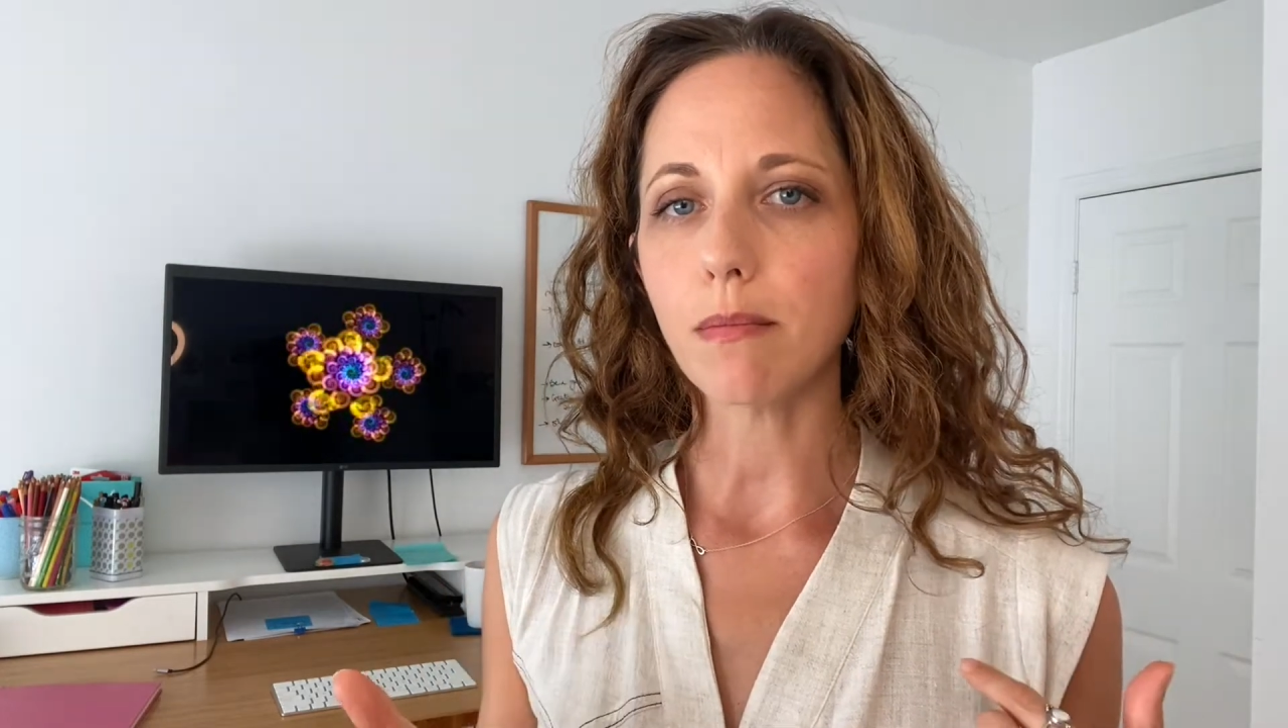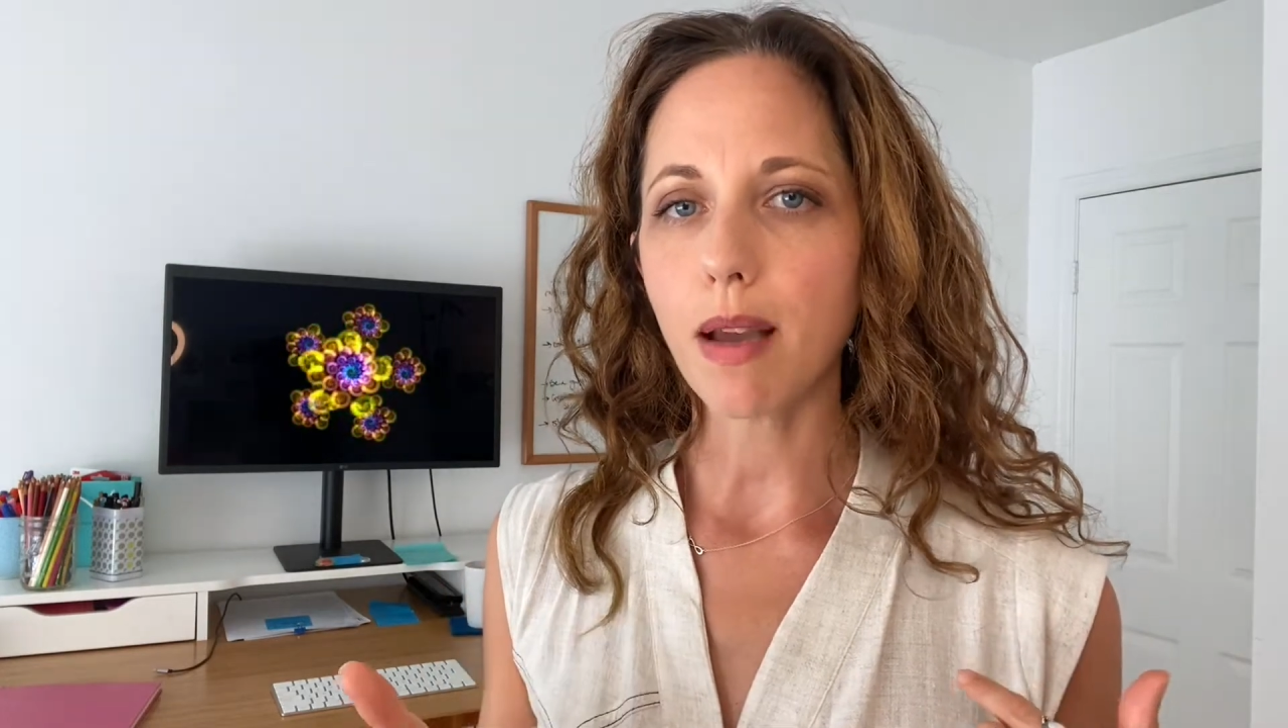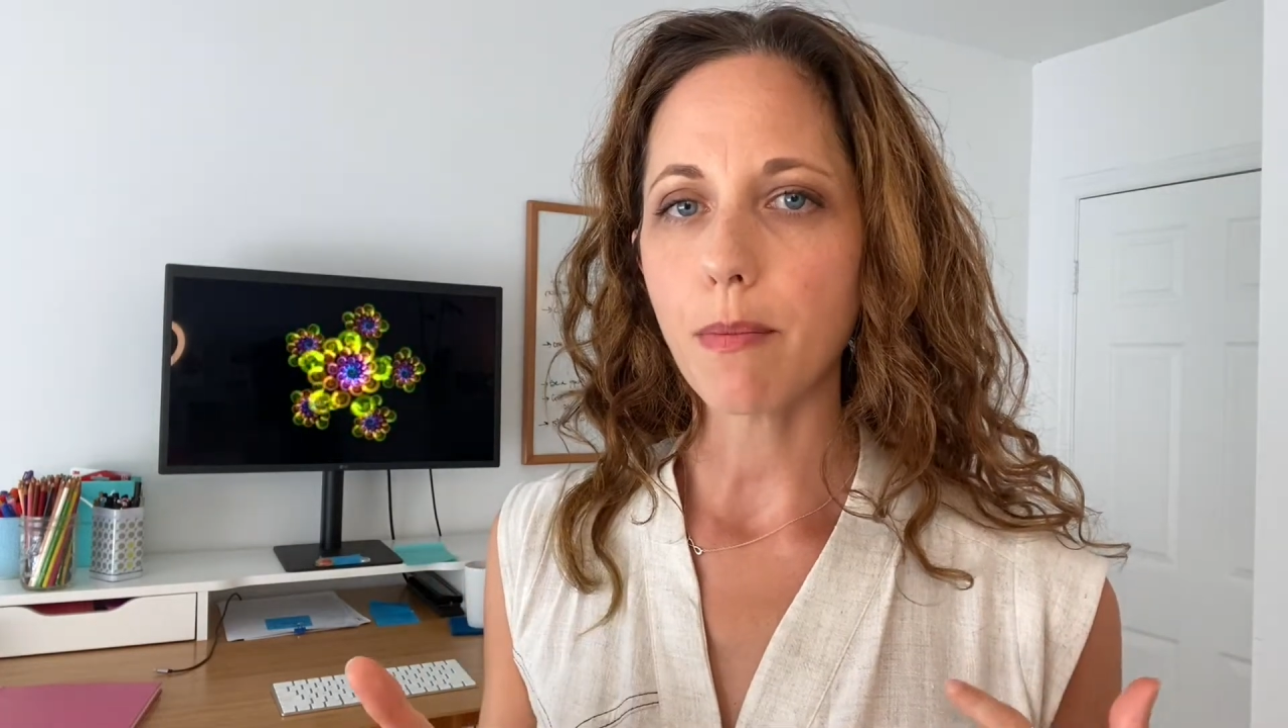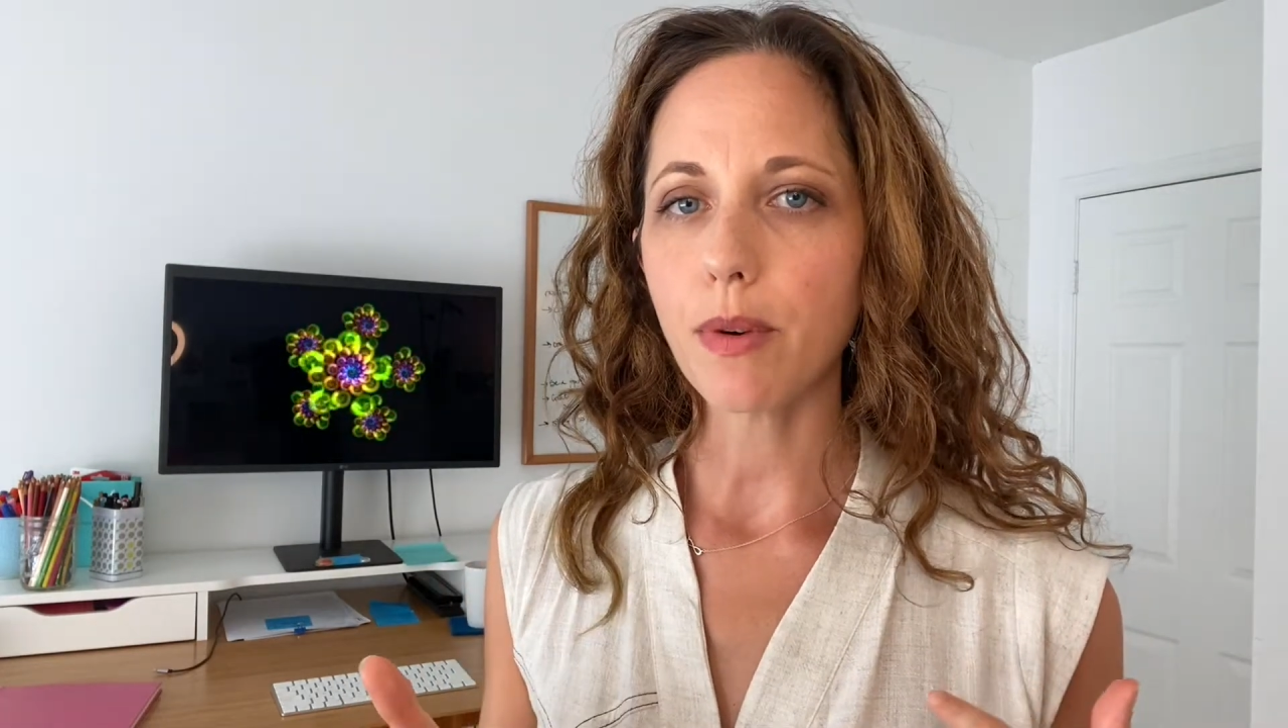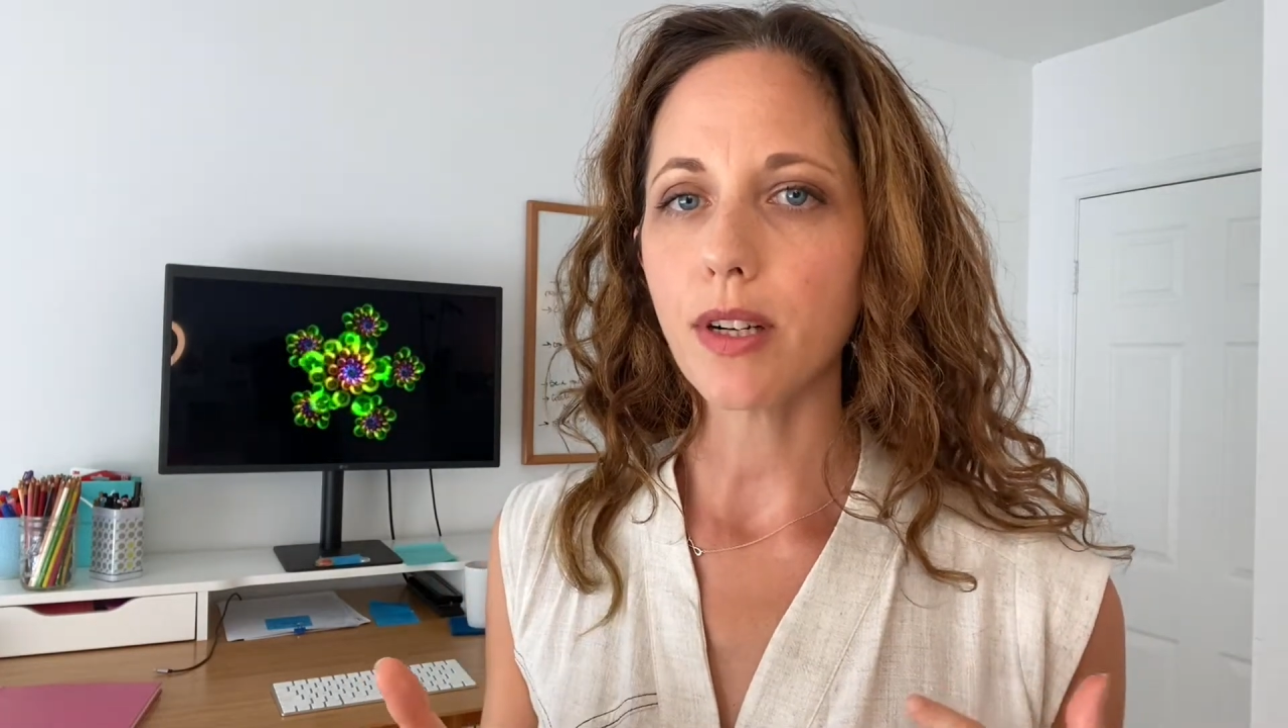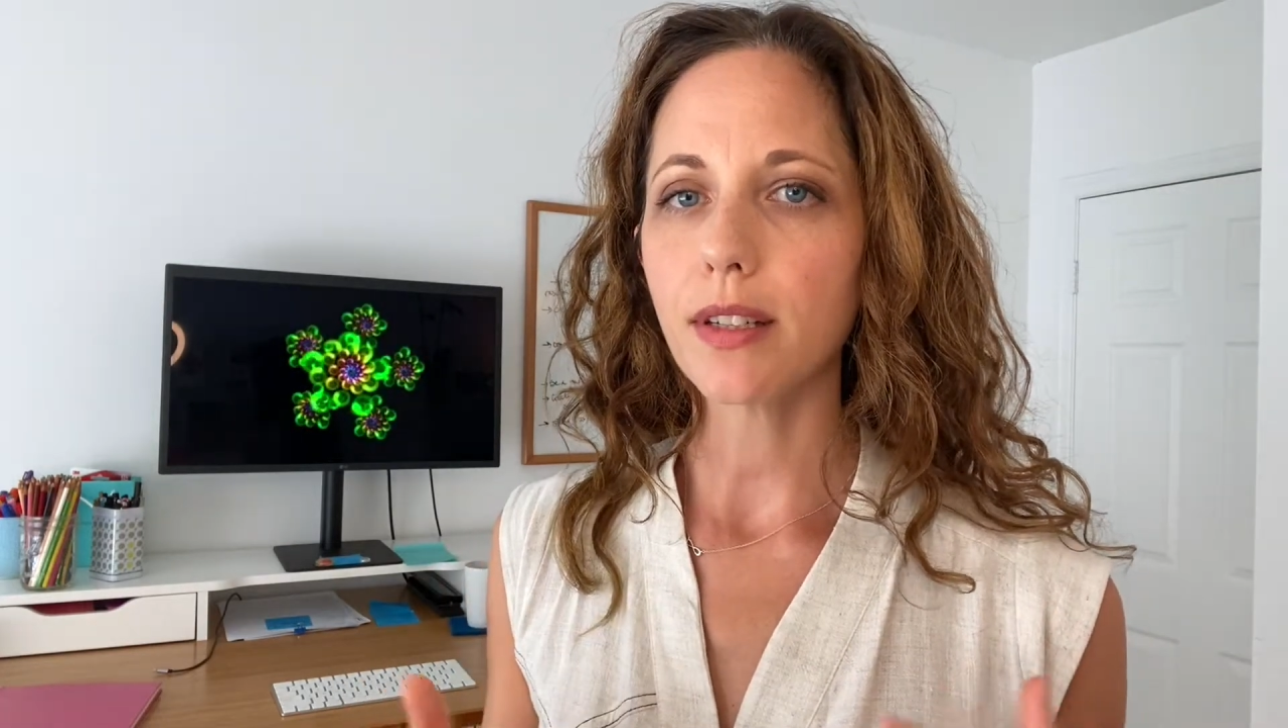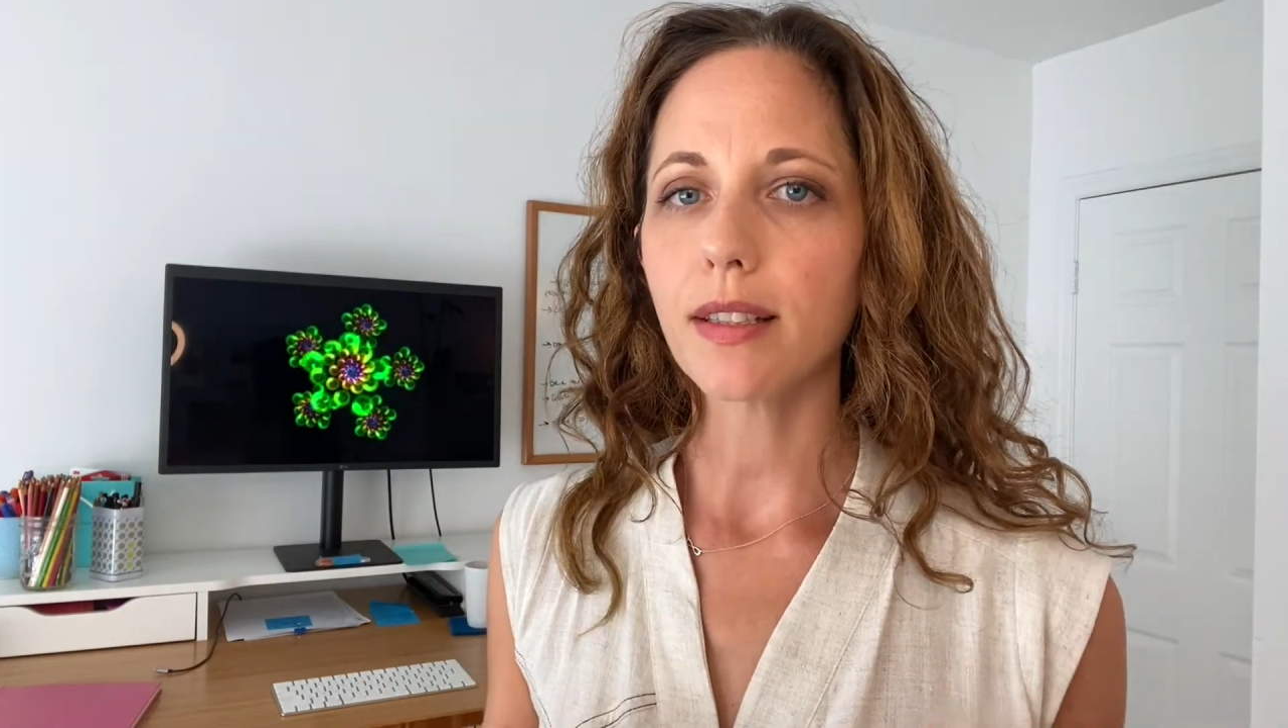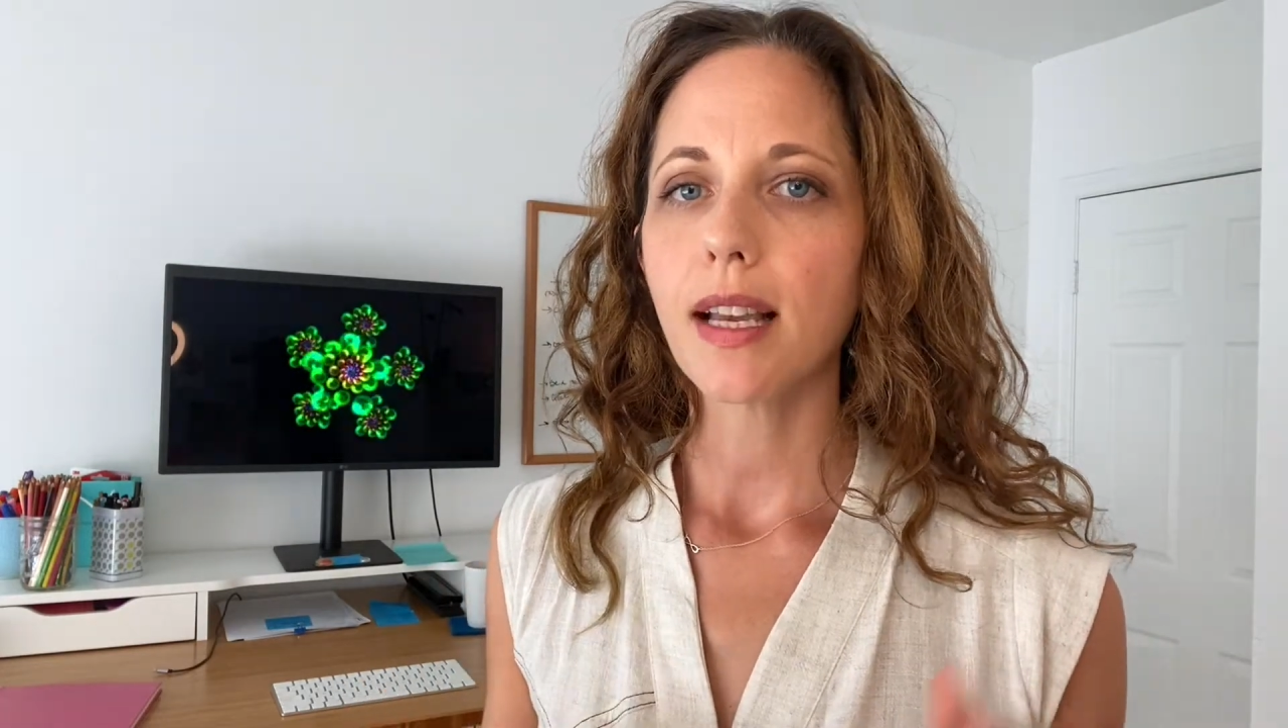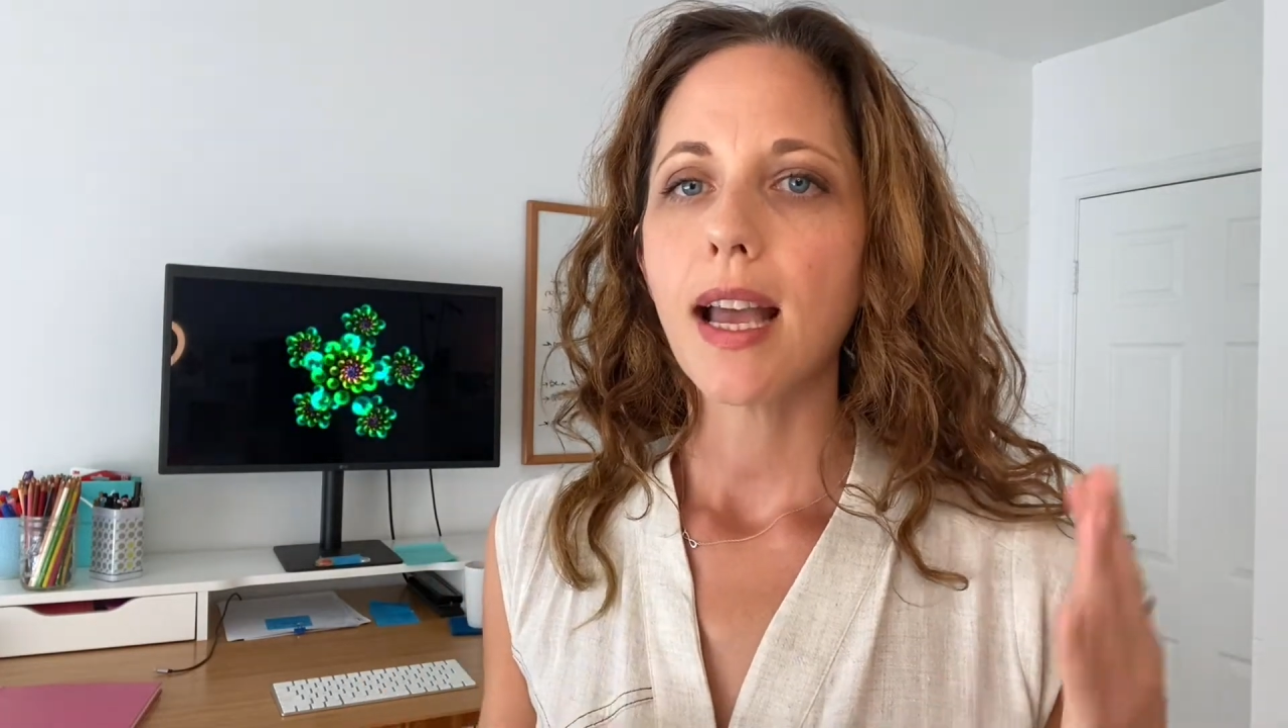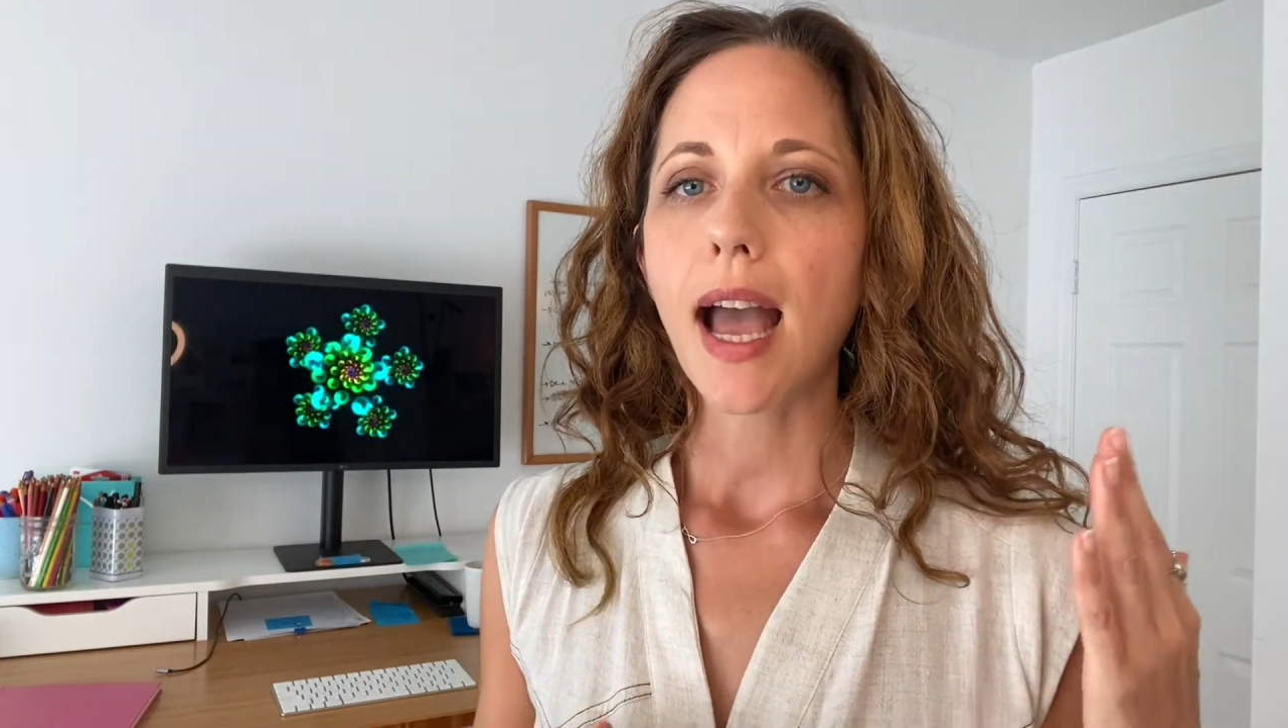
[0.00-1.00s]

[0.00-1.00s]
members